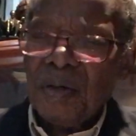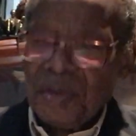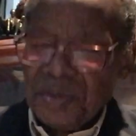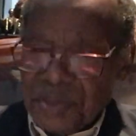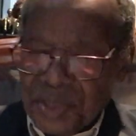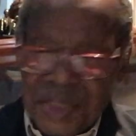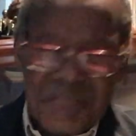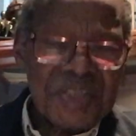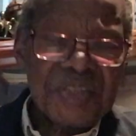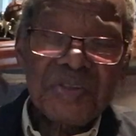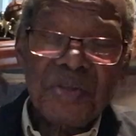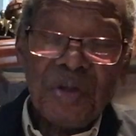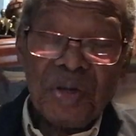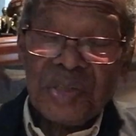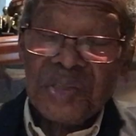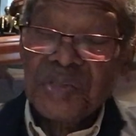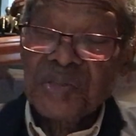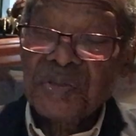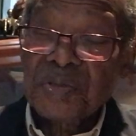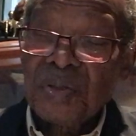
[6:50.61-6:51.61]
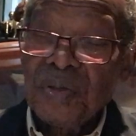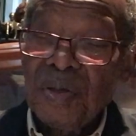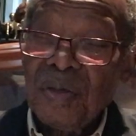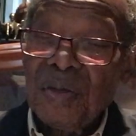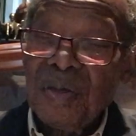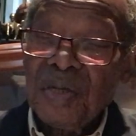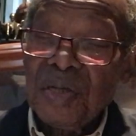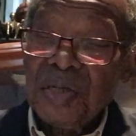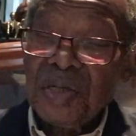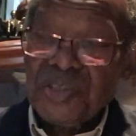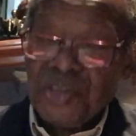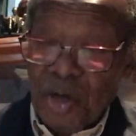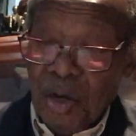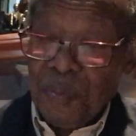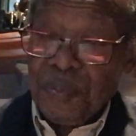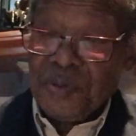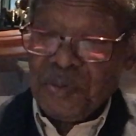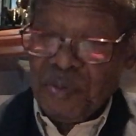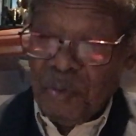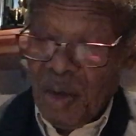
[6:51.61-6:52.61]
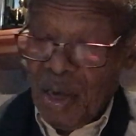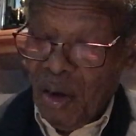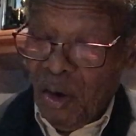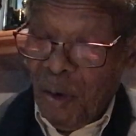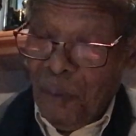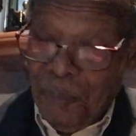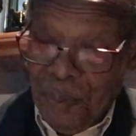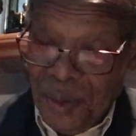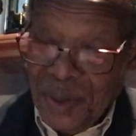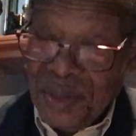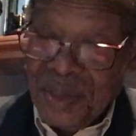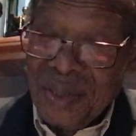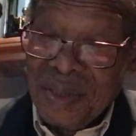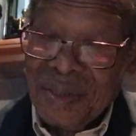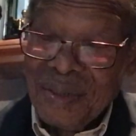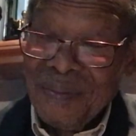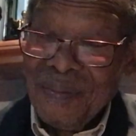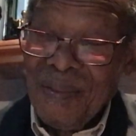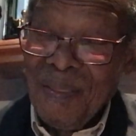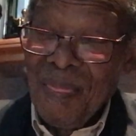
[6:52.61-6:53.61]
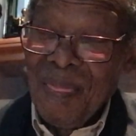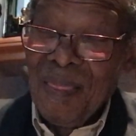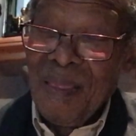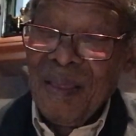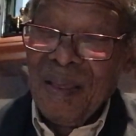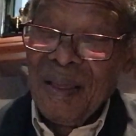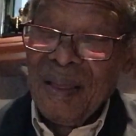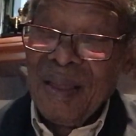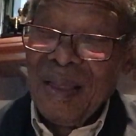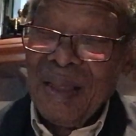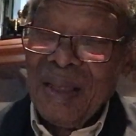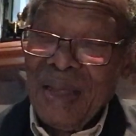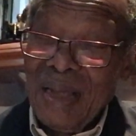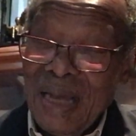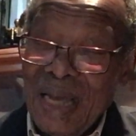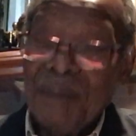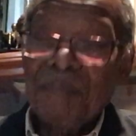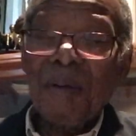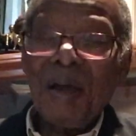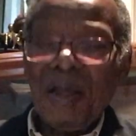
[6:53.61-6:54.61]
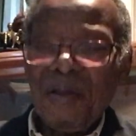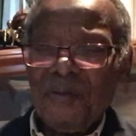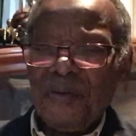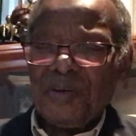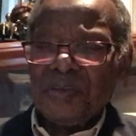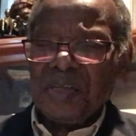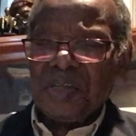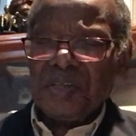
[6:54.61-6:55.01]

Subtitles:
or three shops were opened. And by